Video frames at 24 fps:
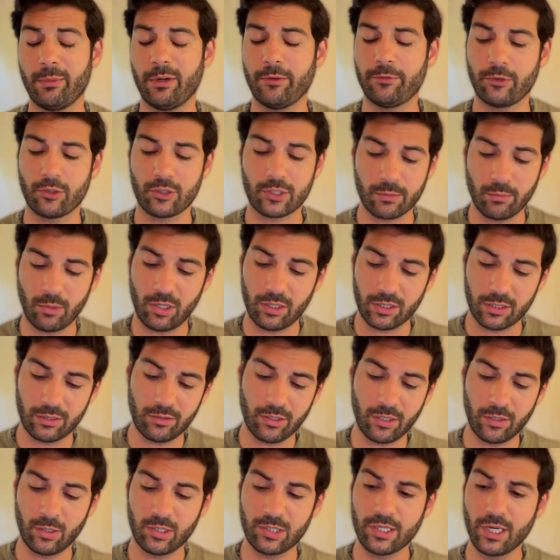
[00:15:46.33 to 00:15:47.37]
But for smaller
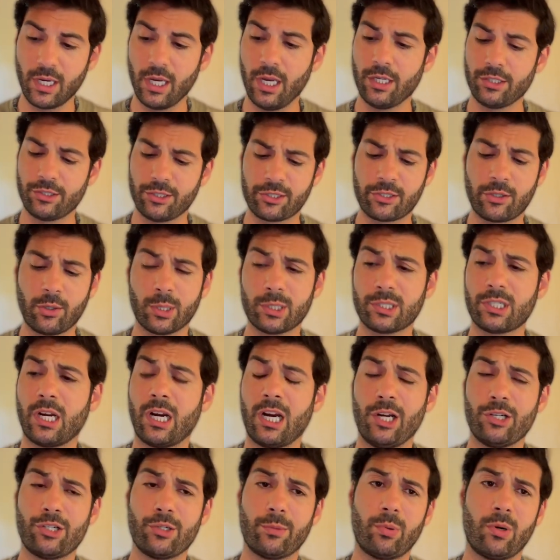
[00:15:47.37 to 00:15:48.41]
growers, just going to a
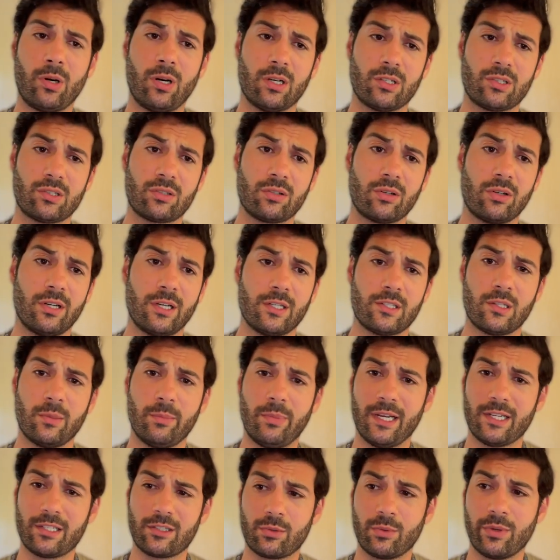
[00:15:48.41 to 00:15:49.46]
hydroponic store is the
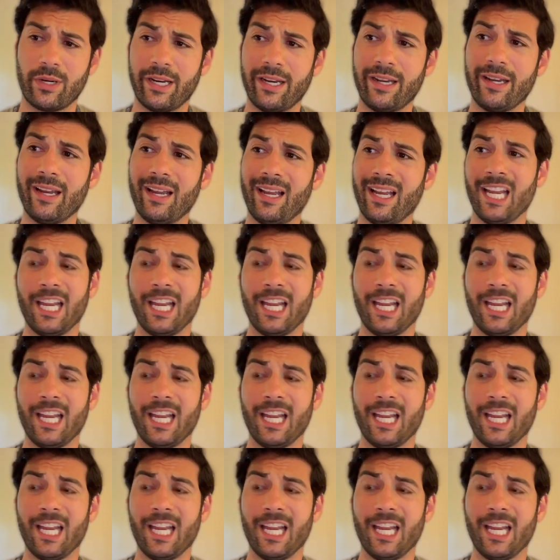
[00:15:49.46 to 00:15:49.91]
best way.